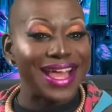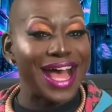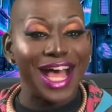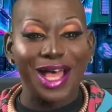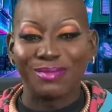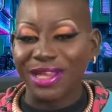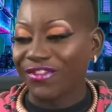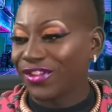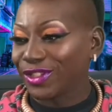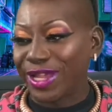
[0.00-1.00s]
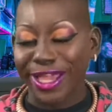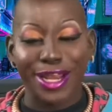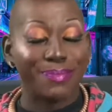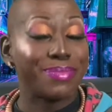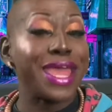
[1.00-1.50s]
I'm definitely trying to get
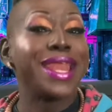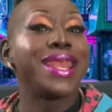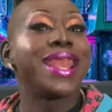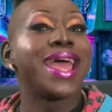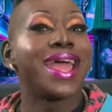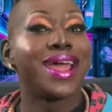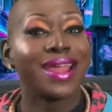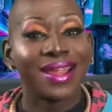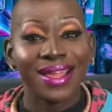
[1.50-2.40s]
up in there.